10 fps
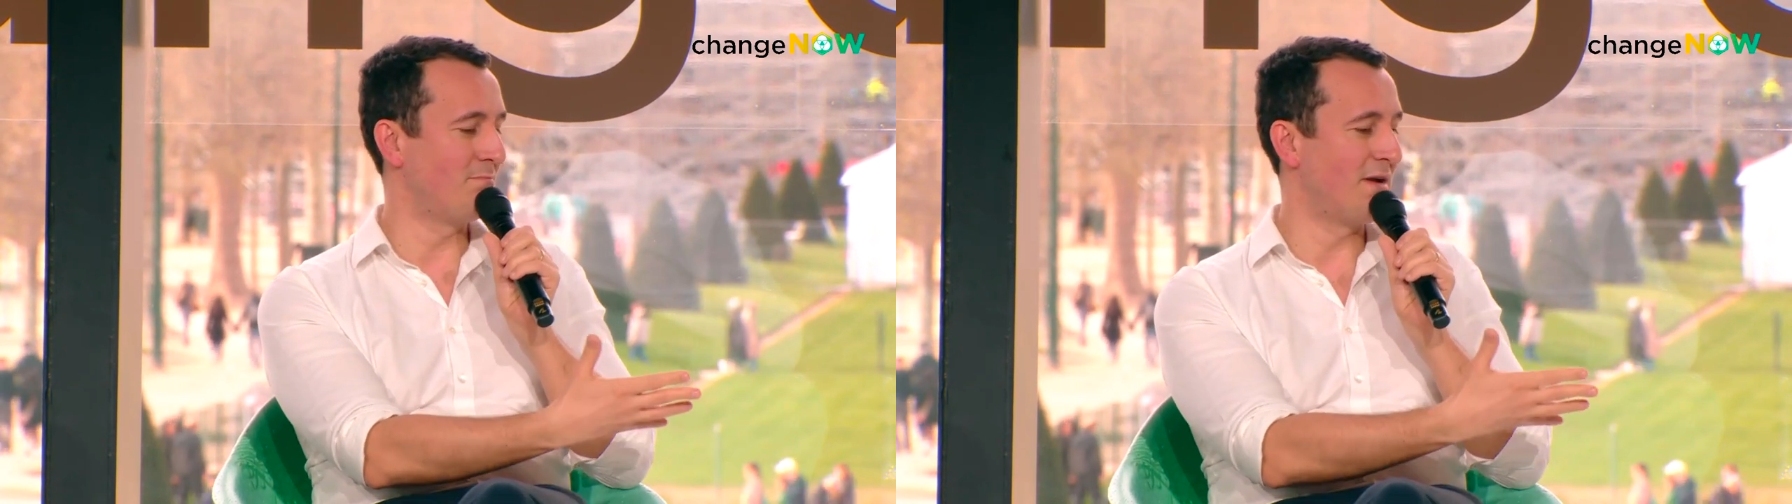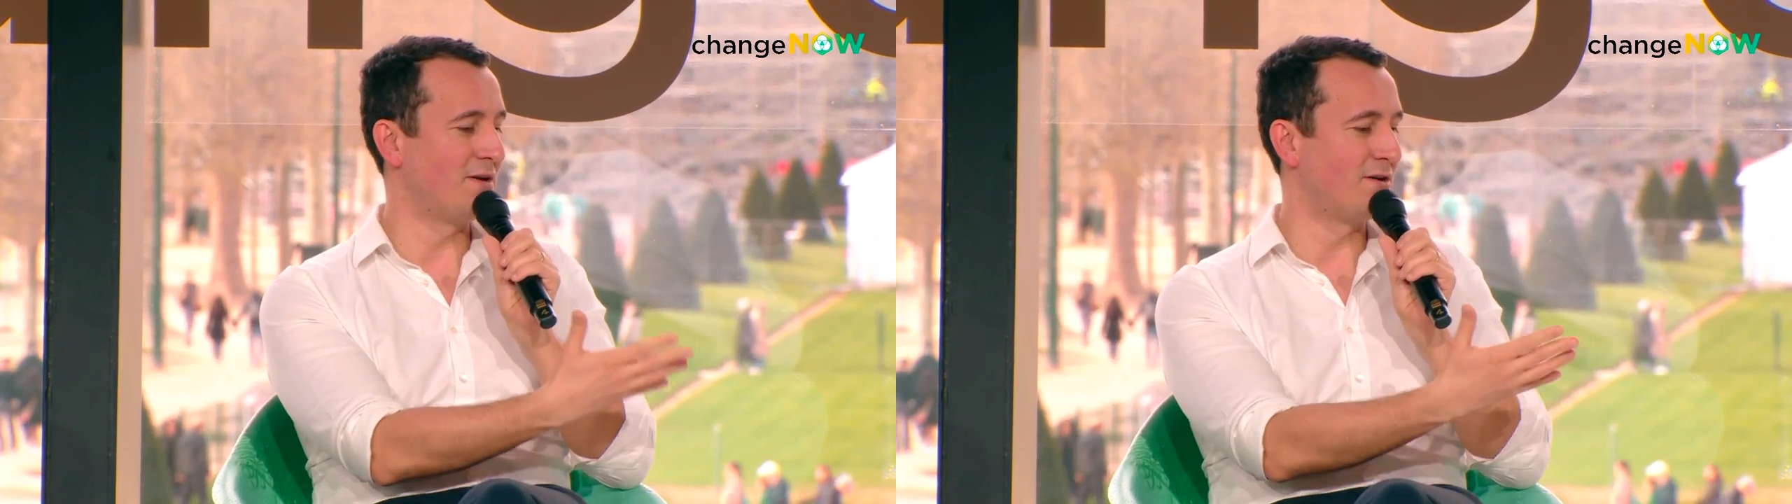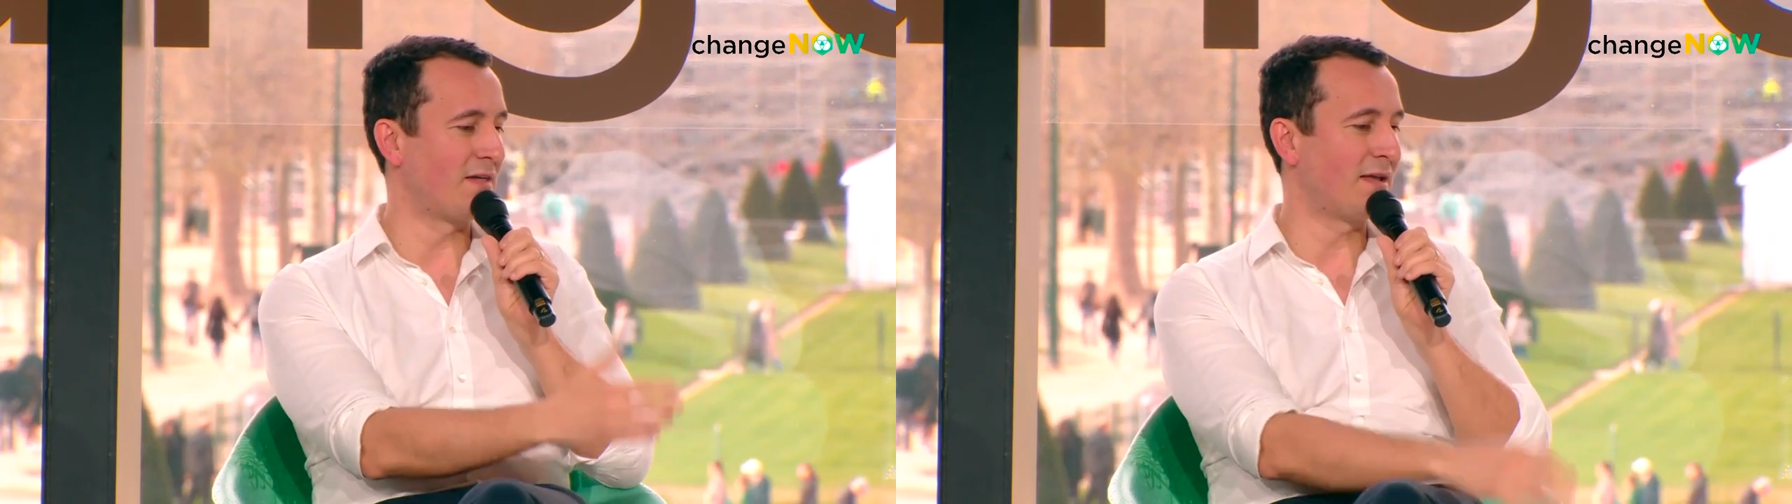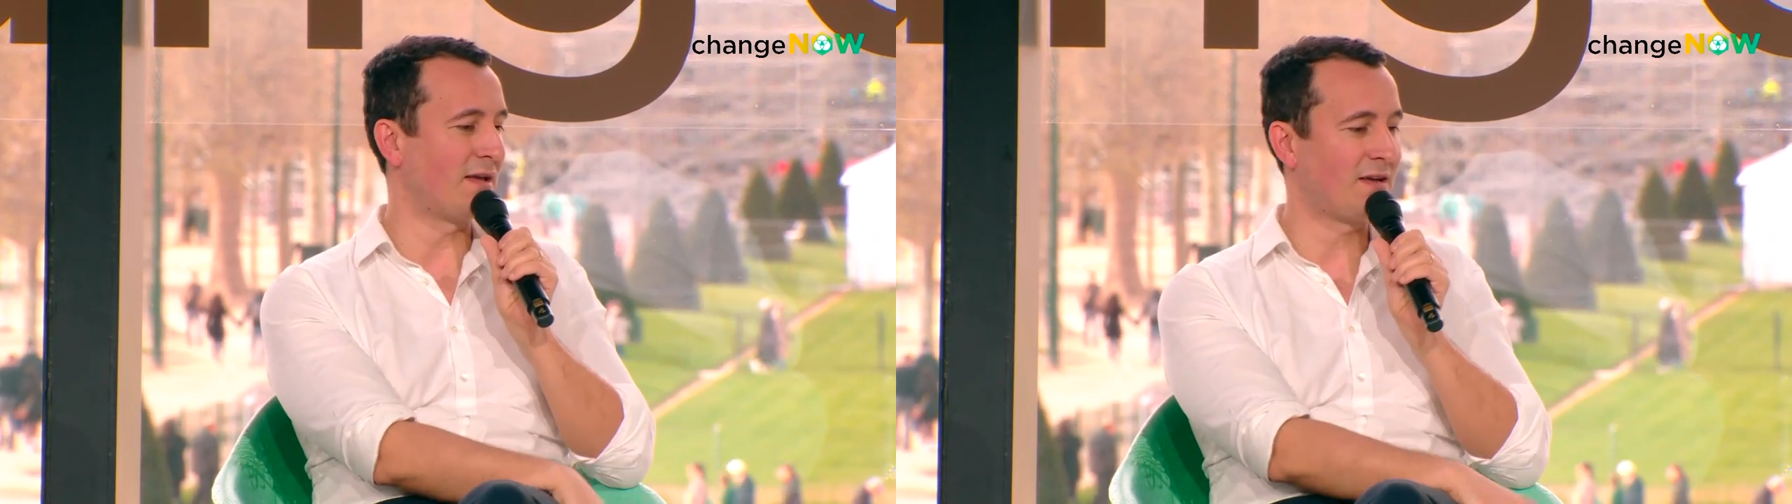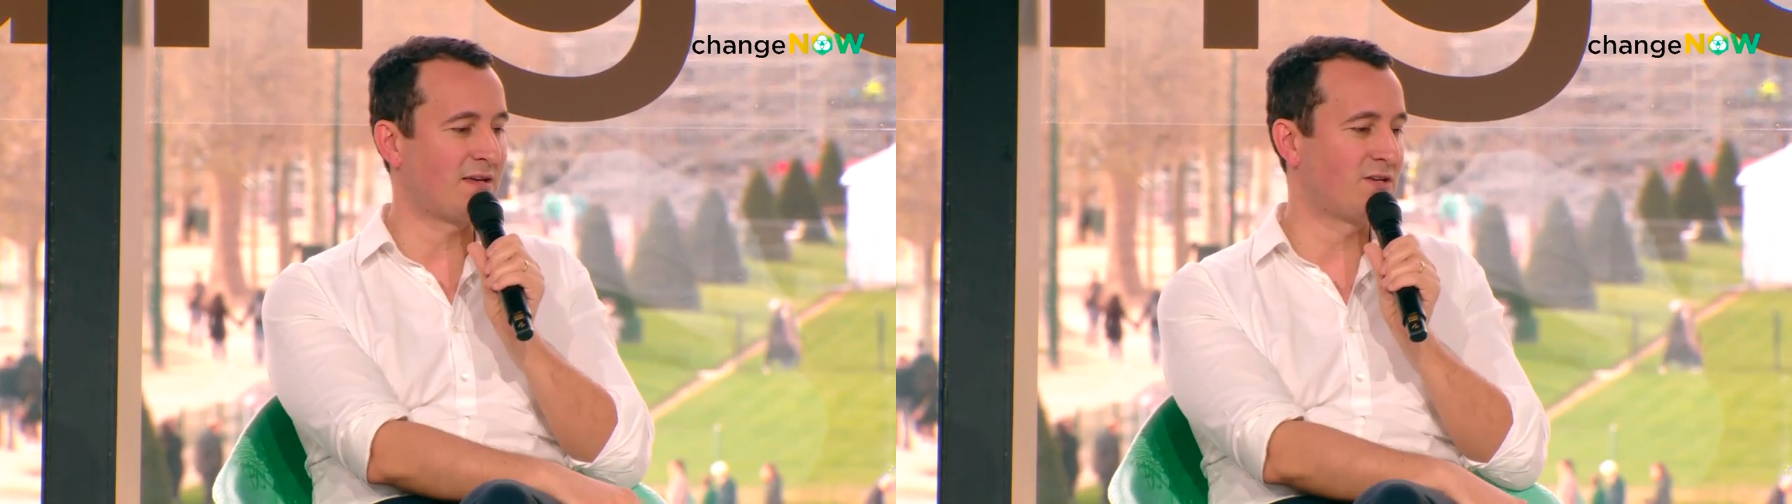better than
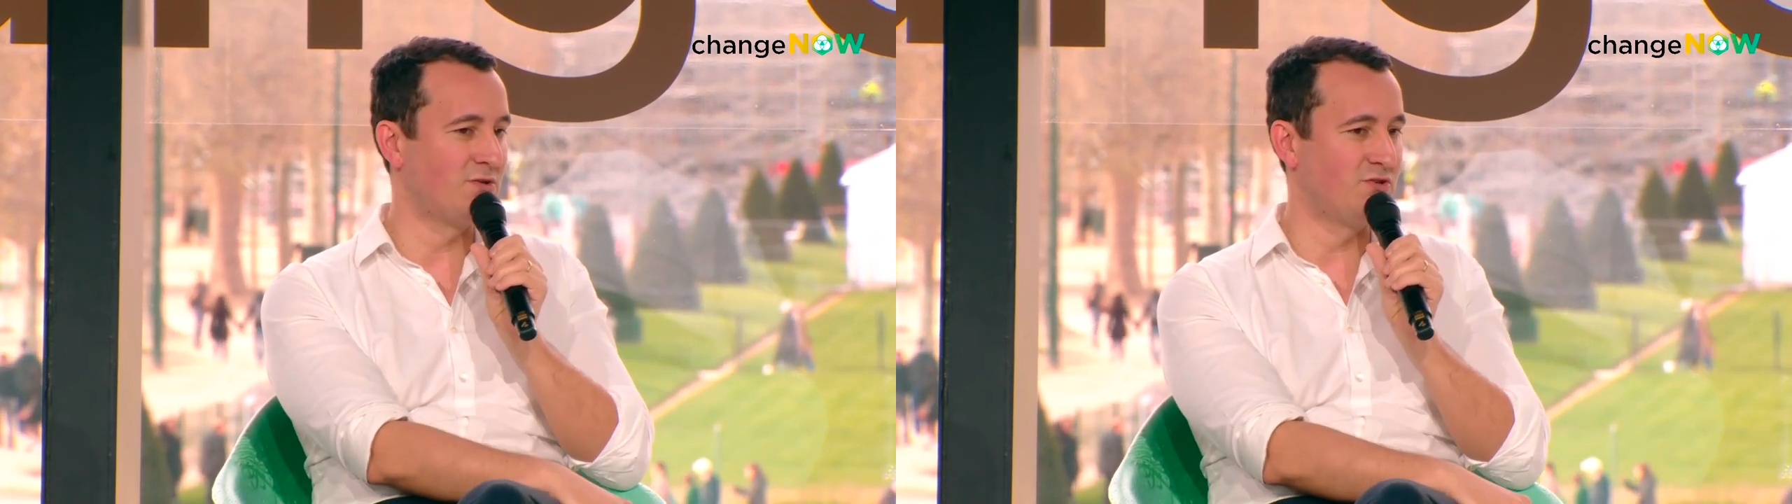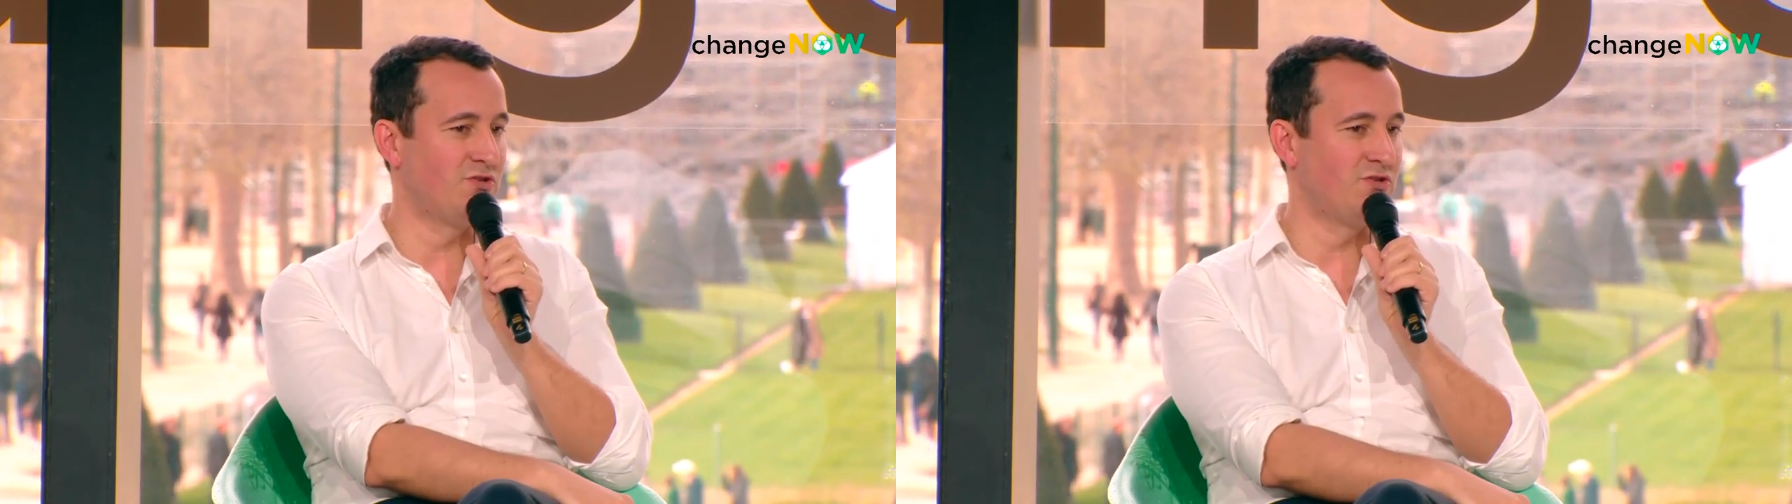I could